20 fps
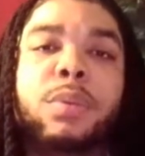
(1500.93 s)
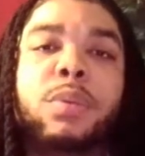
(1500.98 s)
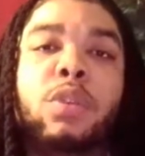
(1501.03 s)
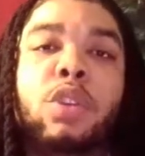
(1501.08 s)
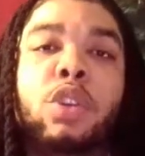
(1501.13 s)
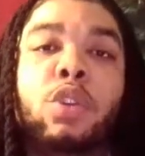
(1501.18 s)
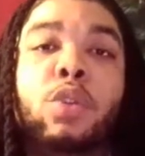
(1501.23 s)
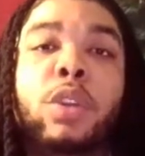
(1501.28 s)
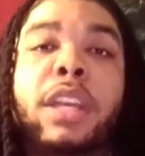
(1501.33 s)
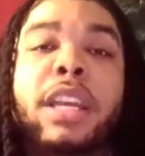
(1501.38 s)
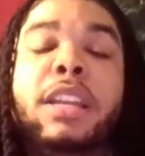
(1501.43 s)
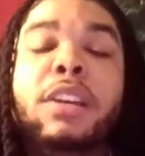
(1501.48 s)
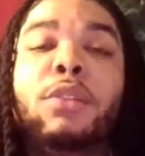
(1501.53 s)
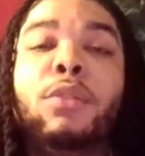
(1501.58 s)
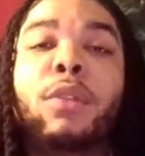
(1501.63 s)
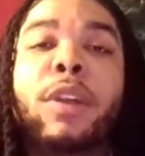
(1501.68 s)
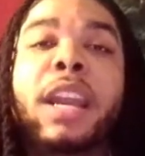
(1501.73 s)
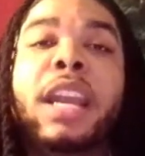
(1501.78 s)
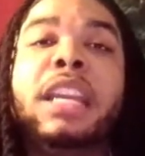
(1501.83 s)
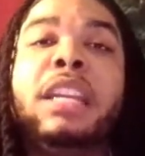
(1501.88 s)
You get a
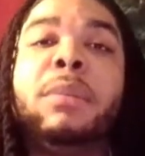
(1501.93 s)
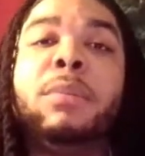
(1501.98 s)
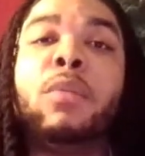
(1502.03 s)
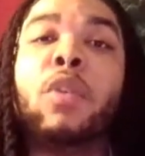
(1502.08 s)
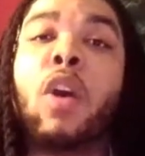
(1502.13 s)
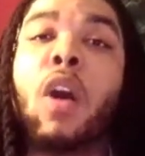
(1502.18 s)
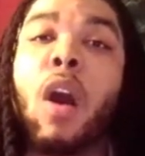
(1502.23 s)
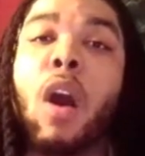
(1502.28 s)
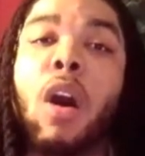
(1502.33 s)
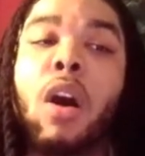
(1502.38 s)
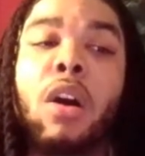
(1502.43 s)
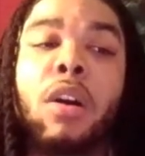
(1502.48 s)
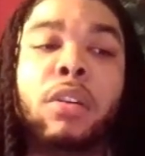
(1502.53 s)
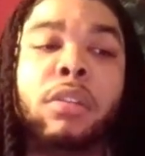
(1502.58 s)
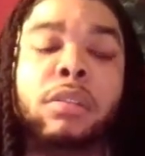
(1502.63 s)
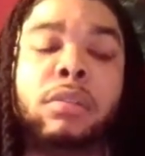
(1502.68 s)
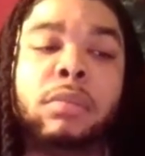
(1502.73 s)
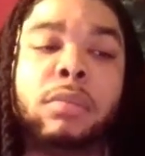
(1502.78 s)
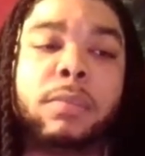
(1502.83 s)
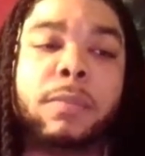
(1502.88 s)
random call